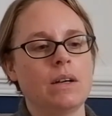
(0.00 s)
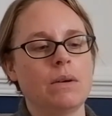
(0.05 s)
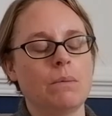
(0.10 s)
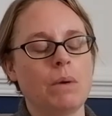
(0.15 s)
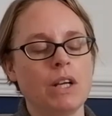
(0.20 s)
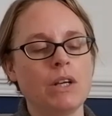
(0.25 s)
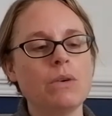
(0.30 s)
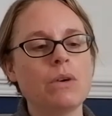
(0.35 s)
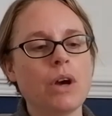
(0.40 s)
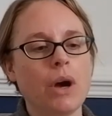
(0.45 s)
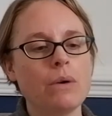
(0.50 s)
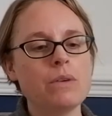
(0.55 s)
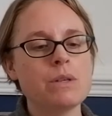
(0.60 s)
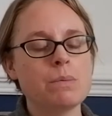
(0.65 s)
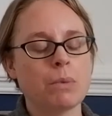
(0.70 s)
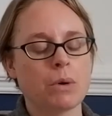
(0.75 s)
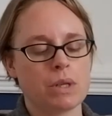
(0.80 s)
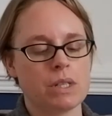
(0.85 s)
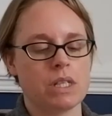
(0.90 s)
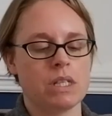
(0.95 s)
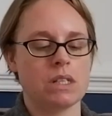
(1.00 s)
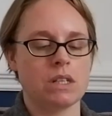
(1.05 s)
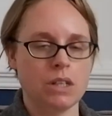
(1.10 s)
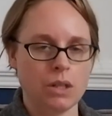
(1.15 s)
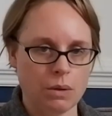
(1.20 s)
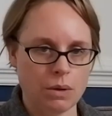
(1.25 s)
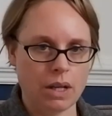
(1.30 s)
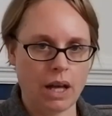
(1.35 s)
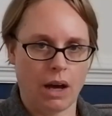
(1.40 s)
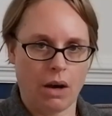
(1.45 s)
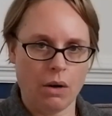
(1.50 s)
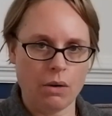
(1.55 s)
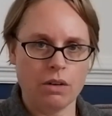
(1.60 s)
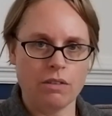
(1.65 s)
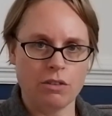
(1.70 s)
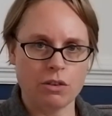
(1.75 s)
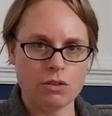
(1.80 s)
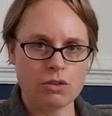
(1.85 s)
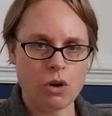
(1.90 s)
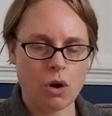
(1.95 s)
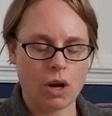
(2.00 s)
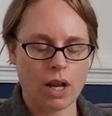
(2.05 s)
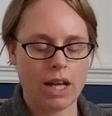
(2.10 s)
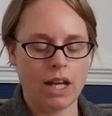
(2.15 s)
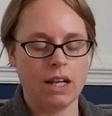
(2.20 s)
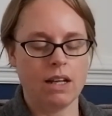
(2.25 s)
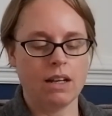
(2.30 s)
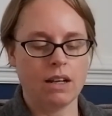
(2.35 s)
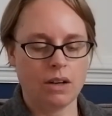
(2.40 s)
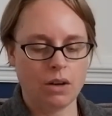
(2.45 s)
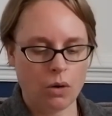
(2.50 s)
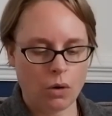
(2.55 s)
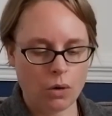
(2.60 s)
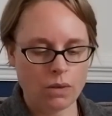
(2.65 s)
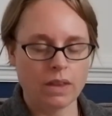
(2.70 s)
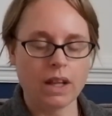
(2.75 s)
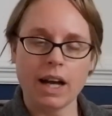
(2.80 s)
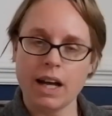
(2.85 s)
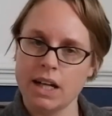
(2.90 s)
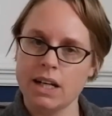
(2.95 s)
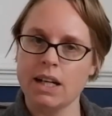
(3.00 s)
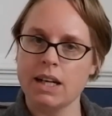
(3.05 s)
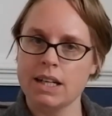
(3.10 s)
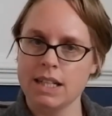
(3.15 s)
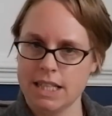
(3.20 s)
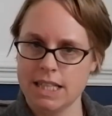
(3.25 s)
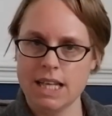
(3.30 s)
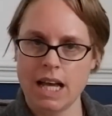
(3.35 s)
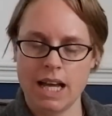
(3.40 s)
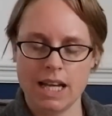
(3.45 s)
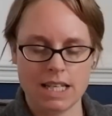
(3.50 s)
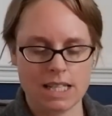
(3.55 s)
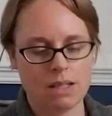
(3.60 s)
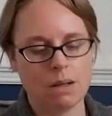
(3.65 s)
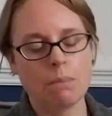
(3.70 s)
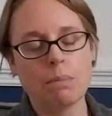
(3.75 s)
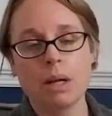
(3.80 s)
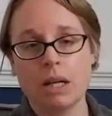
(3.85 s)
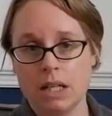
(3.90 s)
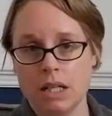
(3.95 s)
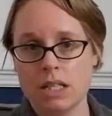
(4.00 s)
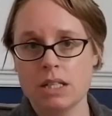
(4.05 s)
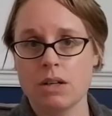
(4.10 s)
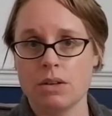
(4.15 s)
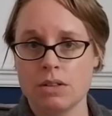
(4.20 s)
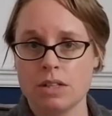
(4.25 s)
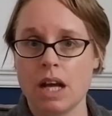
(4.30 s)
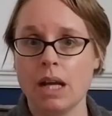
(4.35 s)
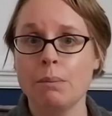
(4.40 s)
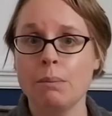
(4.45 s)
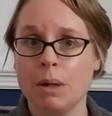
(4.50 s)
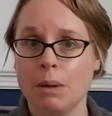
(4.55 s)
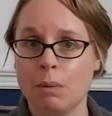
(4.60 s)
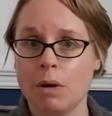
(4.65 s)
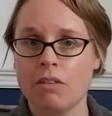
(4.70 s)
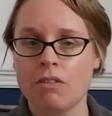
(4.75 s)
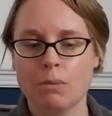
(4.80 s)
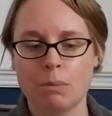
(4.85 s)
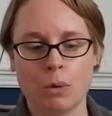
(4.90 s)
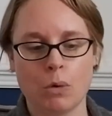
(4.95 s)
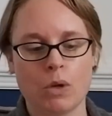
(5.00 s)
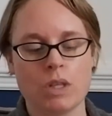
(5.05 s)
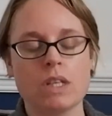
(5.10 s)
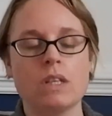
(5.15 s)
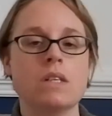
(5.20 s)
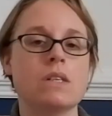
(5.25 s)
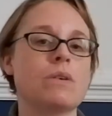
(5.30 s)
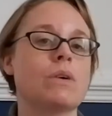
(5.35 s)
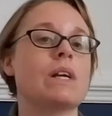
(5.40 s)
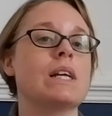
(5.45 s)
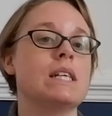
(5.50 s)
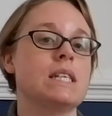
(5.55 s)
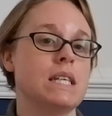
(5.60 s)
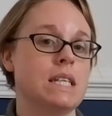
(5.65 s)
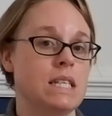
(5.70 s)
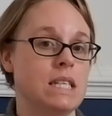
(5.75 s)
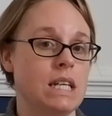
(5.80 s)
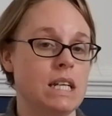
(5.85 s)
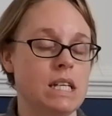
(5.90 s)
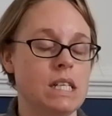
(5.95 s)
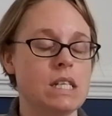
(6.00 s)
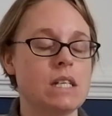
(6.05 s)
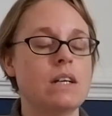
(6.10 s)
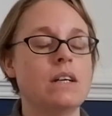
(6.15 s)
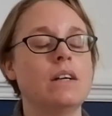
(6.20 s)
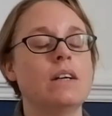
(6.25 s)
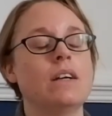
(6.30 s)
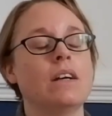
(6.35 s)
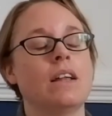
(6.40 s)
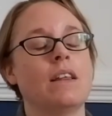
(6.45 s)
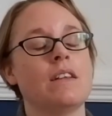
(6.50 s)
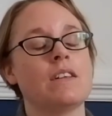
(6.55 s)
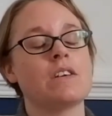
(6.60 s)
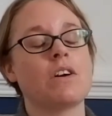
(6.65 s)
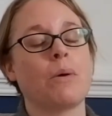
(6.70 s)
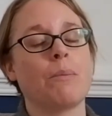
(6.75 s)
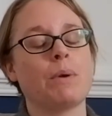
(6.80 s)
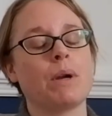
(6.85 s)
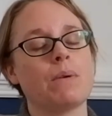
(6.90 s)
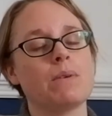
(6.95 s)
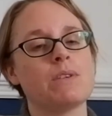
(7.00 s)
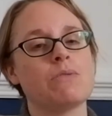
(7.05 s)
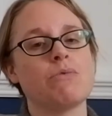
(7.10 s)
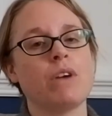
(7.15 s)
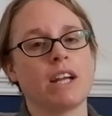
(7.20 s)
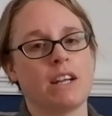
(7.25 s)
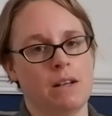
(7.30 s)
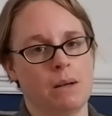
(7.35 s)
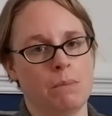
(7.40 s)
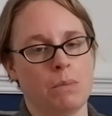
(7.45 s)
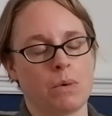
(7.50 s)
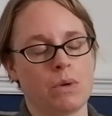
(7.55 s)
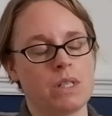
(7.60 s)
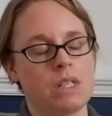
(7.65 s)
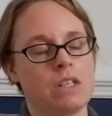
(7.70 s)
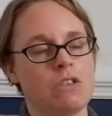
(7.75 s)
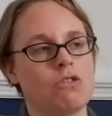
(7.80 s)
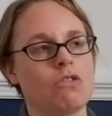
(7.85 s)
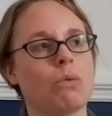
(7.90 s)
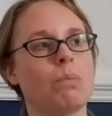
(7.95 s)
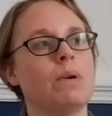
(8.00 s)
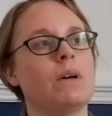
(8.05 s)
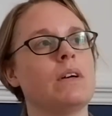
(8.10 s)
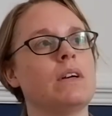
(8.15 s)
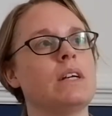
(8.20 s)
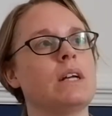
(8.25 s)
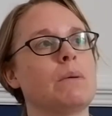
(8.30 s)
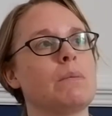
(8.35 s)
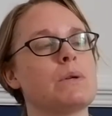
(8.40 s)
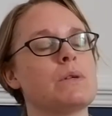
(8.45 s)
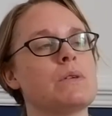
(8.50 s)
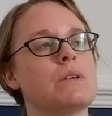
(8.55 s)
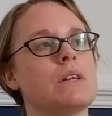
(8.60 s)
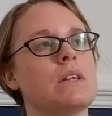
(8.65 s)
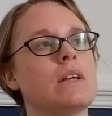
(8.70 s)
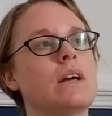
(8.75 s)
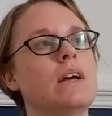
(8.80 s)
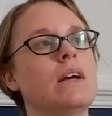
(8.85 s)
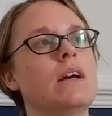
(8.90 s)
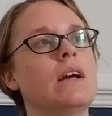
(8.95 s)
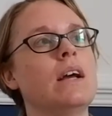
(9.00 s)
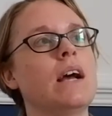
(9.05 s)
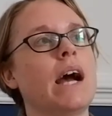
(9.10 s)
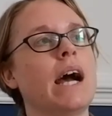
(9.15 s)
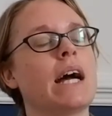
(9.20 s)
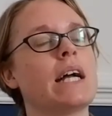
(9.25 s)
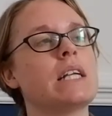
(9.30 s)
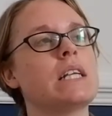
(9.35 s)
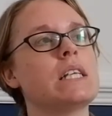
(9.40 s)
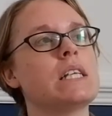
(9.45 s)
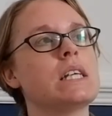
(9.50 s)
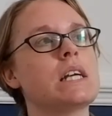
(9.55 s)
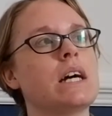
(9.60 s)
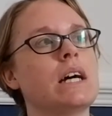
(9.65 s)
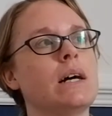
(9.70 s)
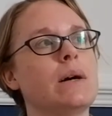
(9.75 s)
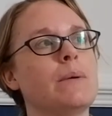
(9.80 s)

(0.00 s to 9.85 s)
when you go to Morrison's and you get hold of your trolley, on the handle it says, "Please don't take me away from Morrison's," or at least it did at the time when I was a regular Morrison's shopper in Aldersmith. And